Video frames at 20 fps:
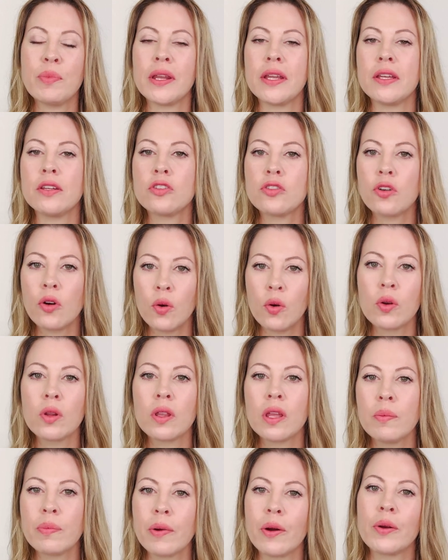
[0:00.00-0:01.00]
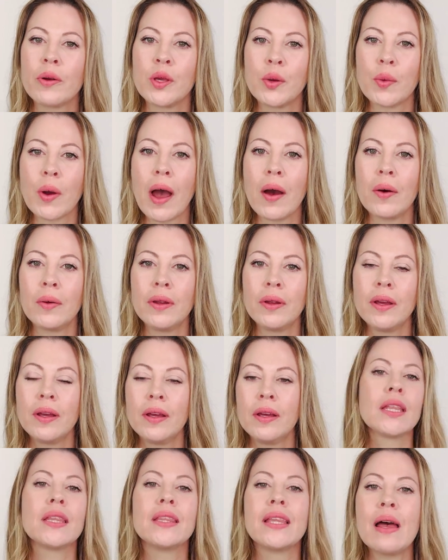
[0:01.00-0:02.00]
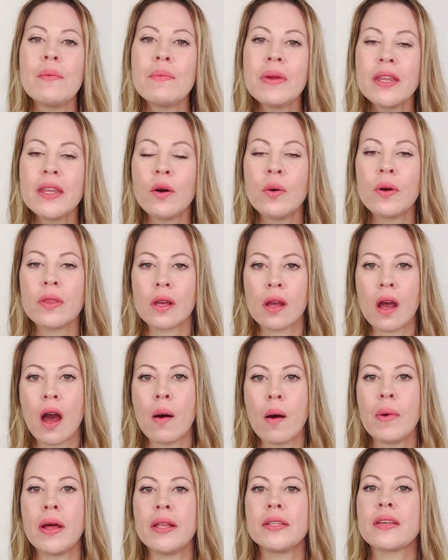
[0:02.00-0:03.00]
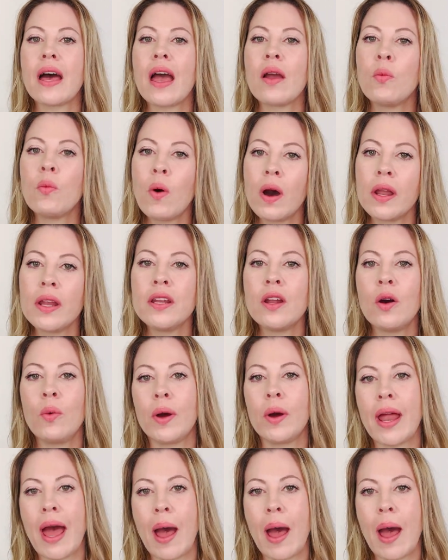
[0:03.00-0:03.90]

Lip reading: but it totally broke you out? Let me know in the comments. I want to know what